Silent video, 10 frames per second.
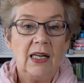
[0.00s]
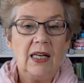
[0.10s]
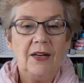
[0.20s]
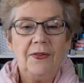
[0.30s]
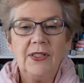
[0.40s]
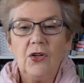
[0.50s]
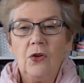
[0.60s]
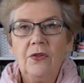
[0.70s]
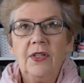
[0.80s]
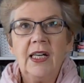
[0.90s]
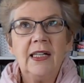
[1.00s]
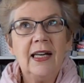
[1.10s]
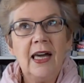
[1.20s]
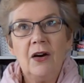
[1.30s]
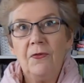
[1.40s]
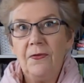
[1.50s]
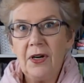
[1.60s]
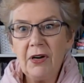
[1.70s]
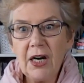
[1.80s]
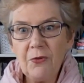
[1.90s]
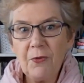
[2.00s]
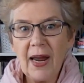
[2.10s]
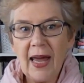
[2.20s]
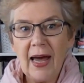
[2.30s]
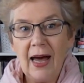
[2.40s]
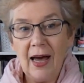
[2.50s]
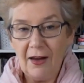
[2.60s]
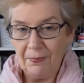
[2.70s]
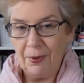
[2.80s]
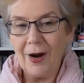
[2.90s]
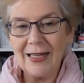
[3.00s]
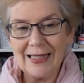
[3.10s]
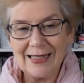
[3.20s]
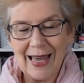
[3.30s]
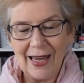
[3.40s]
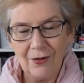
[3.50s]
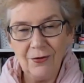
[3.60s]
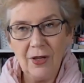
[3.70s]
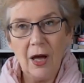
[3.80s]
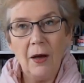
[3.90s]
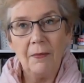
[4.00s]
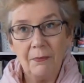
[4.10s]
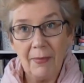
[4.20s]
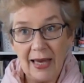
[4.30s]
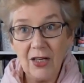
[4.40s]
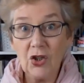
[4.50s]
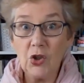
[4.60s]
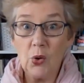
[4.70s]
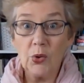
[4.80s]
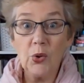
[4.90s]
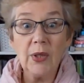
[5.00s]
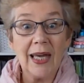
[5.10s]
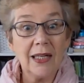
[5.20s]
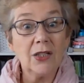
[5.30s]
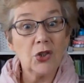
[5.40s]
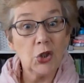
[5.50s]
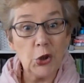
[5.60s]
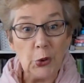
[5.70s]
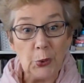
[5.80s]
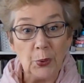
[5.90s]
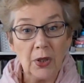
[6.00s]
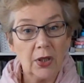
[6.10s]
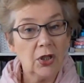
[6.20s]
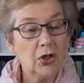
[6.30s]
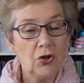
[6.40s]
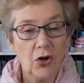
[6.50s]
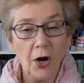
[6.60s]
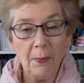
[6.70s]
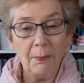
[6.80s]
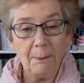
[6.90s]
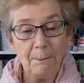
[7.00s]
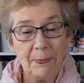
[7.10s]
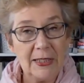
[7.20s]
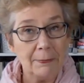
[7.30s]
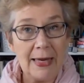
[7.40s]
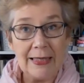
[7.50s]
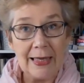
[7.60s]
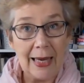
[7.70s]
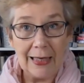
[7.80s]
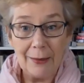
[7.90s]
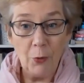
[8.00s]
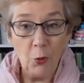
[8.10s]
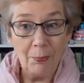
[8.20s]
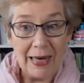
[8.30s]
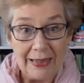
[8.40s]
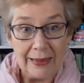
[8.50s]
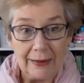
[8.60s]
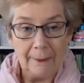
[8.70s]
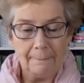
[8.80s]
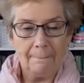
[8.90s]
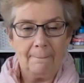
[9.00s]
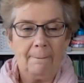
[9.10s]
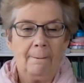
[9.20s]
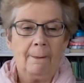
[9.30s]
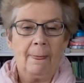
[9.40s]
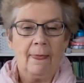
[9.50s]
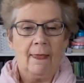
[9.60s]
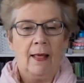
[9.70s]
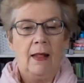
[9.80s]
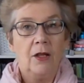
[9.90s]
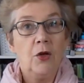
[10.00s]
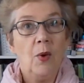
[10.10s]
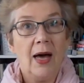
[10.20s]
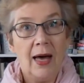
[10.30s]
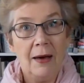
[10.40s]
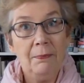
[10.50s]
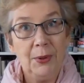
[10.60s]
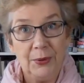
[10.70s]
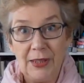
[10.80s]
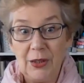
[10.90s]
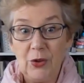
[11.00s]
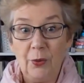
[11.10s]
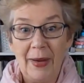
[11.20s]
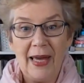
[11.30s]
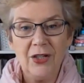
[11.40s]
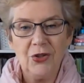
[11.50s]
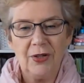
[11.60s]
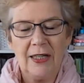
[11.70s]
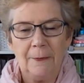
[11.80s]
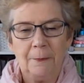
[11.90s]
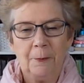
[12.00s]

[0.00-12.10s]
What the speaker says: If it's on the now very rare half price sale, make sure you get two. You're not spending any more money. You are building your pantry.